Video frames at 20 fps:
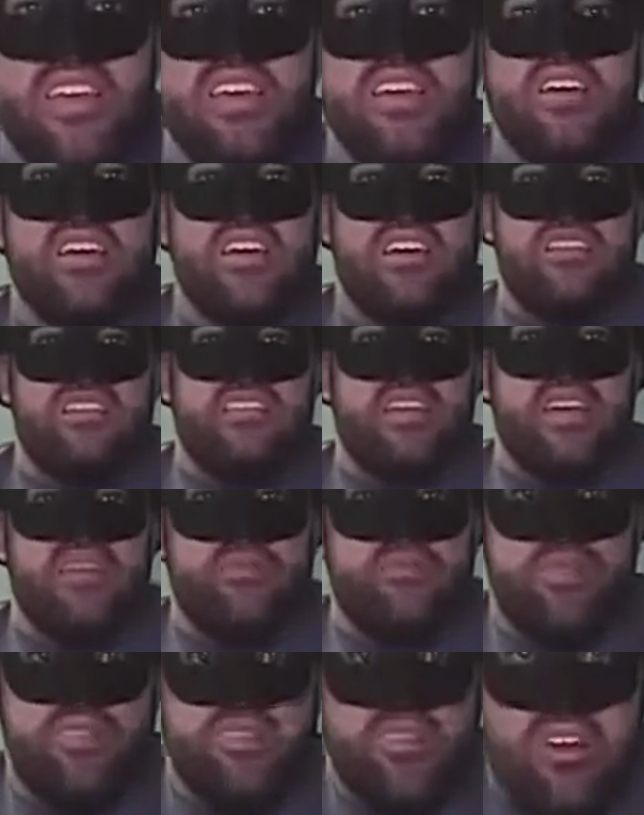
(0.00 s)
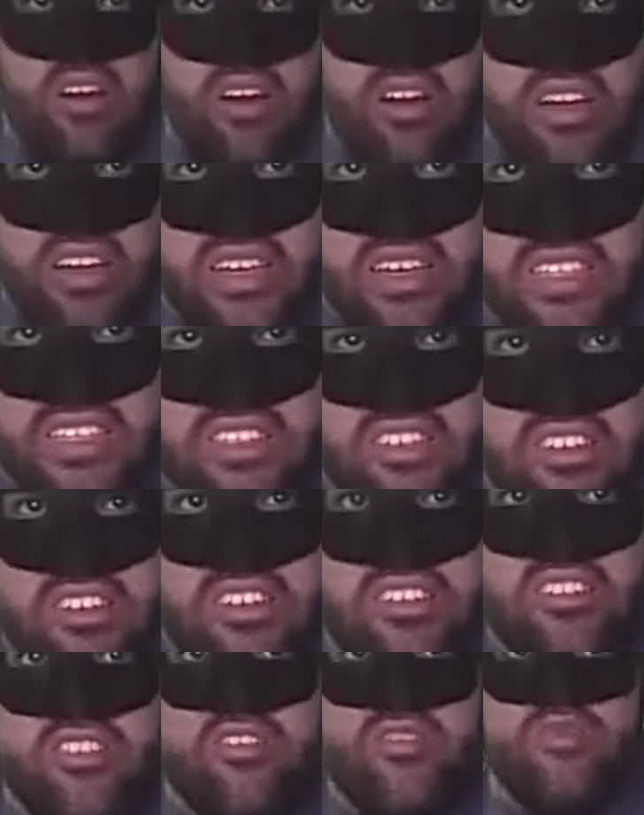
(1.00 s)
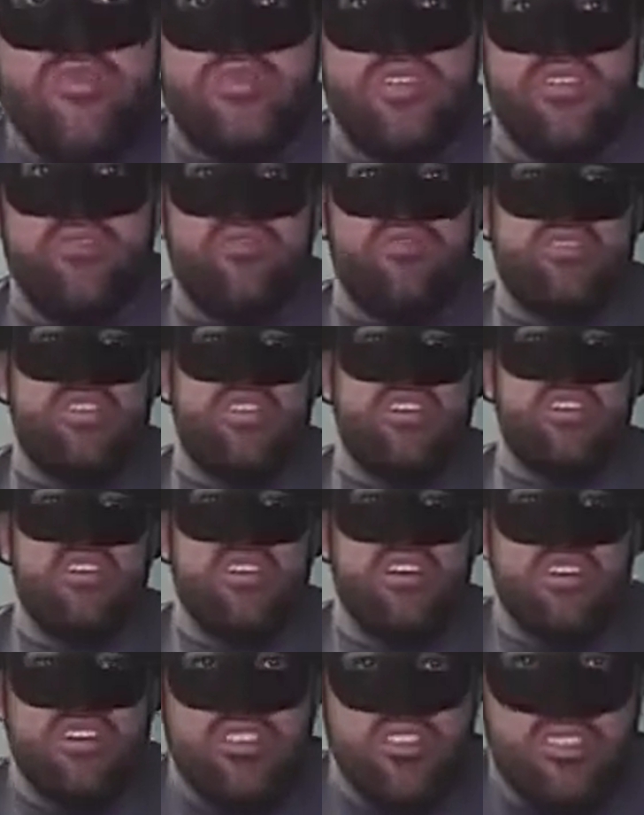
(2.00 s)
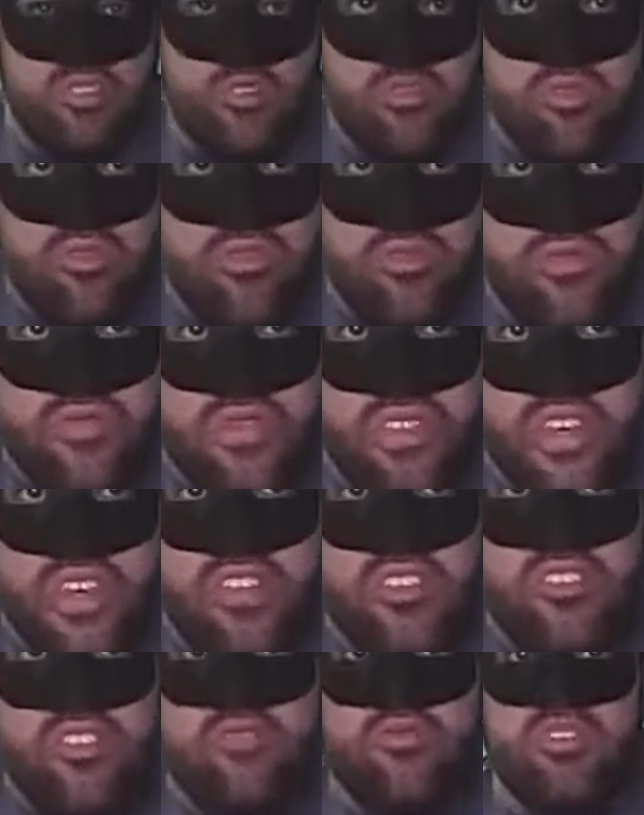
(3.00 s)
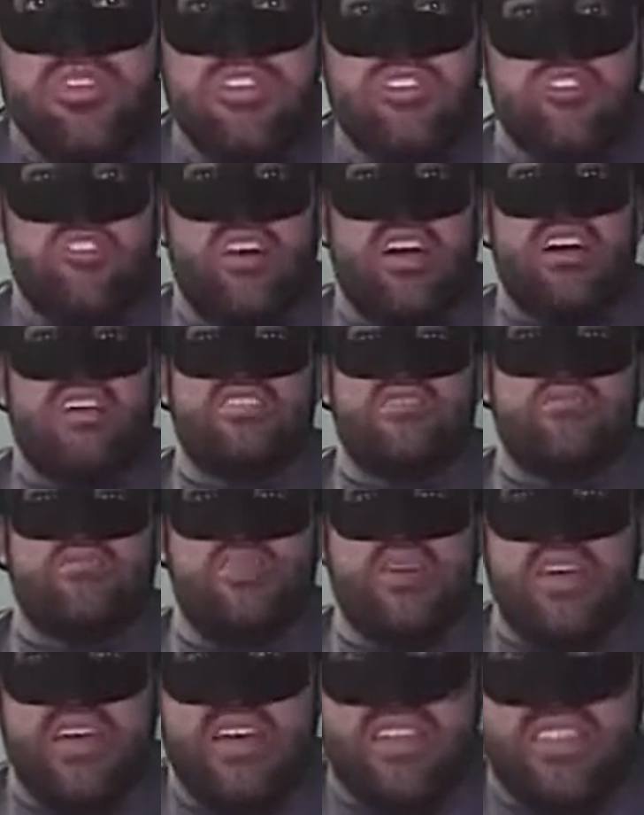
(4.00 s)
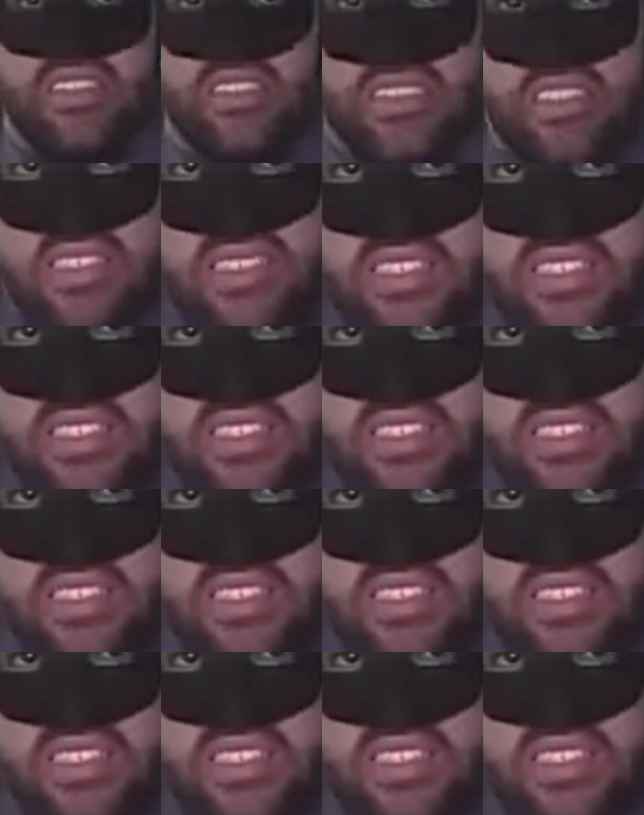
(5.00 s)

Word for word: dollars Escape the Dark is thirty-two fifty. dollars Total fear three attraction pass is